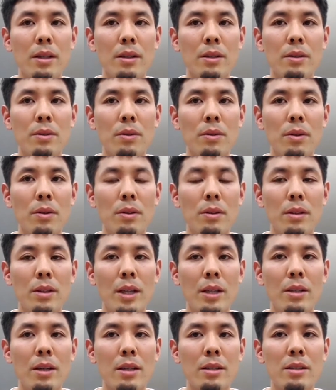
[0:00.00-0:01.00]
It turns
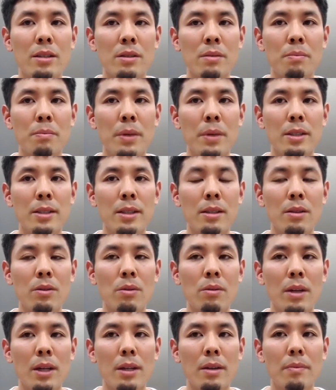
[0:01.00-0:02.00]
out that
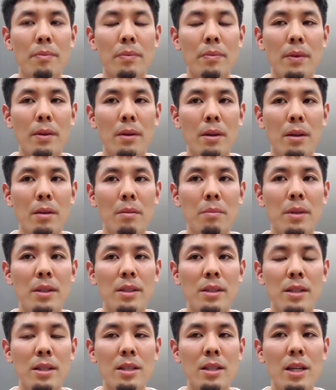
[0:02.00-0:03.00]
about 80%
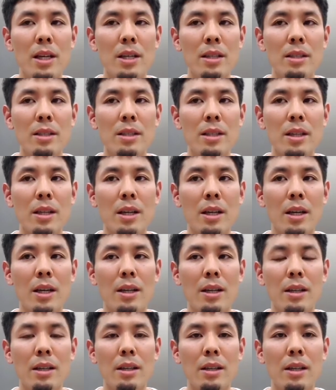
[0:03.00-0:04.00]
of all clicks
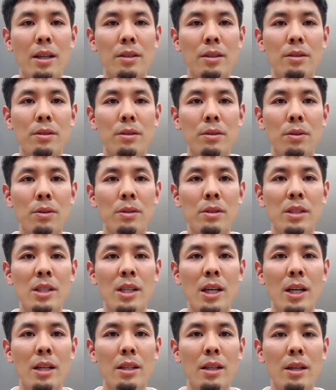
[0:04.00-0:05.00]
occur within
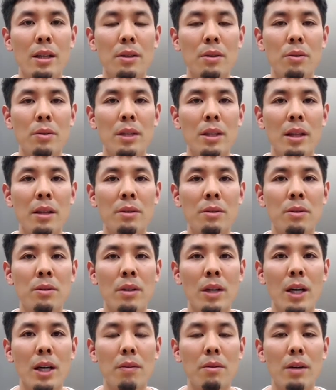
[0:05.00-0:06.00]
about 6 hours
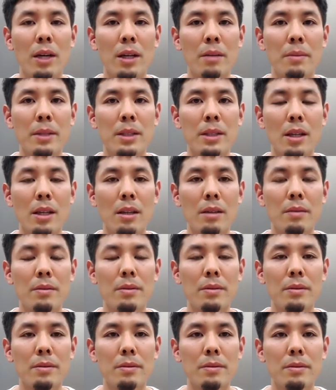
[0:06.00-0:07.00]
of the message
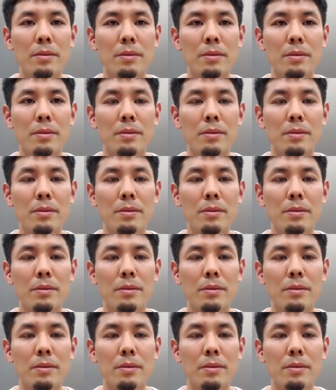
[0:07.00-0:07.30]
delivery.